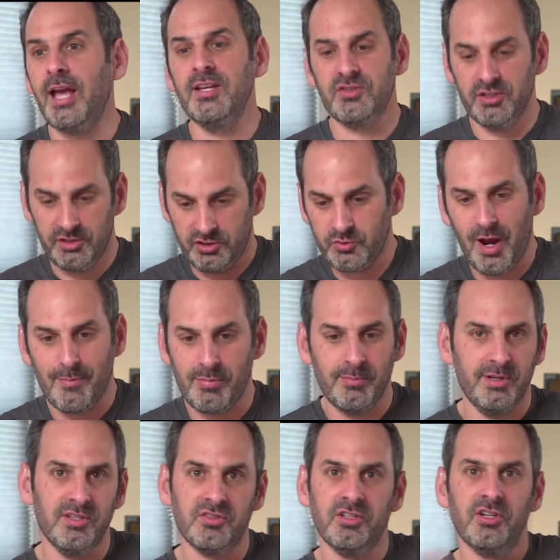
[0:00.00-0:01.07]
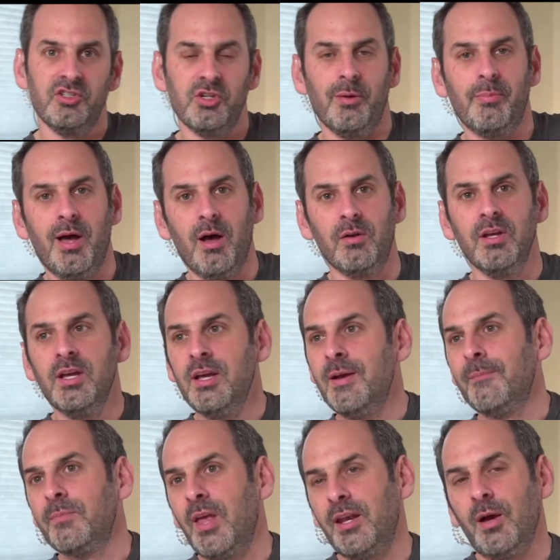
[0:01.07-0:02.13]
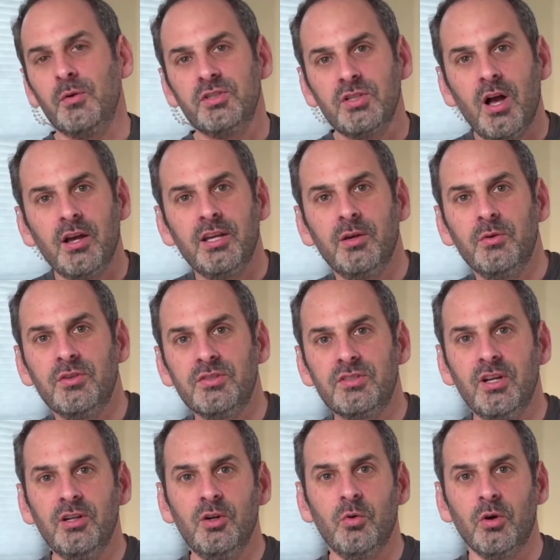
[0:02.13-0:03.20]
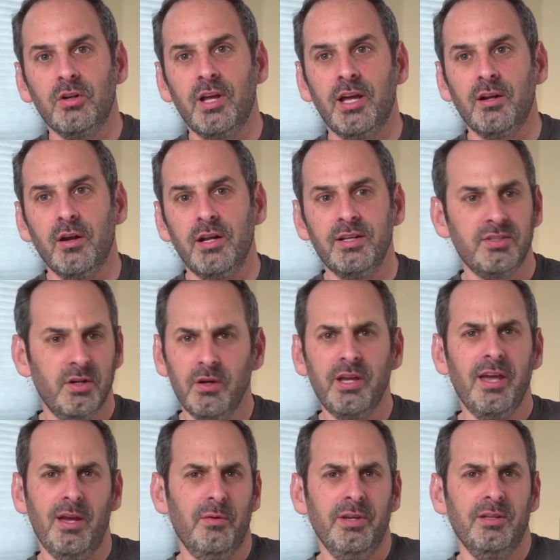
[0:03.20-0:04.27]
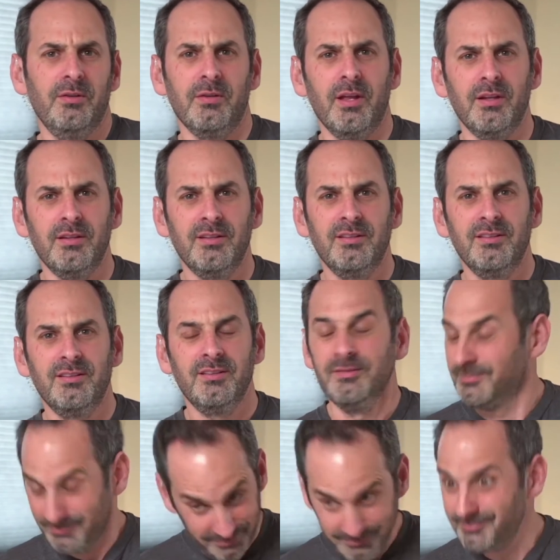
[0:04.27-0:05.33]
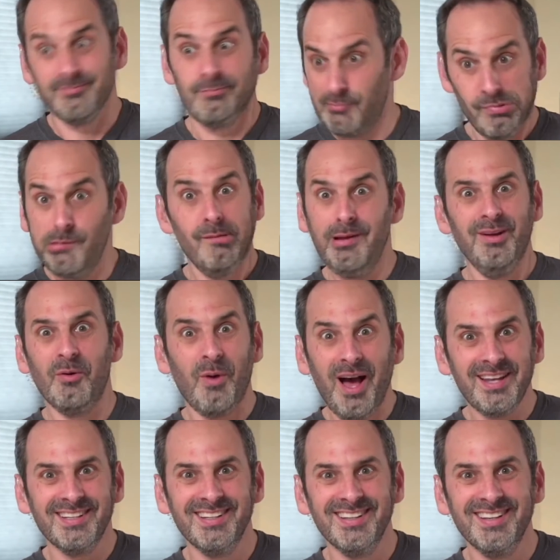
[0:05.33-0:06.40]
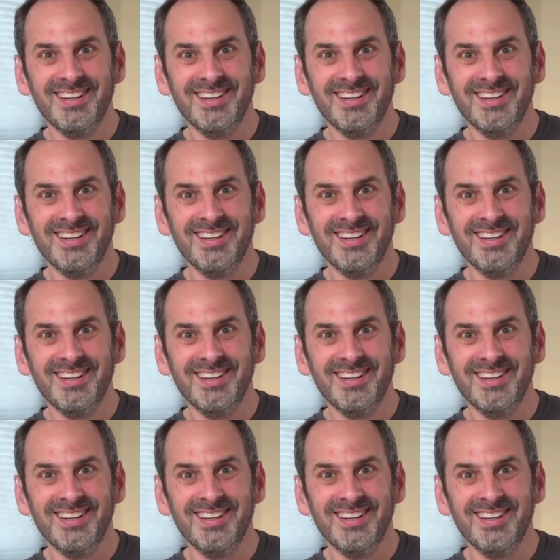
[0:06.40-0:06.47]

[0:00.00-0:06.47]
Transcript: yeah, he's gonna strap him and he's gonna jump out. And I was talking with the stunt coordinator, and he said, oh yeah, yeah, we can do that. Blah, blah, what?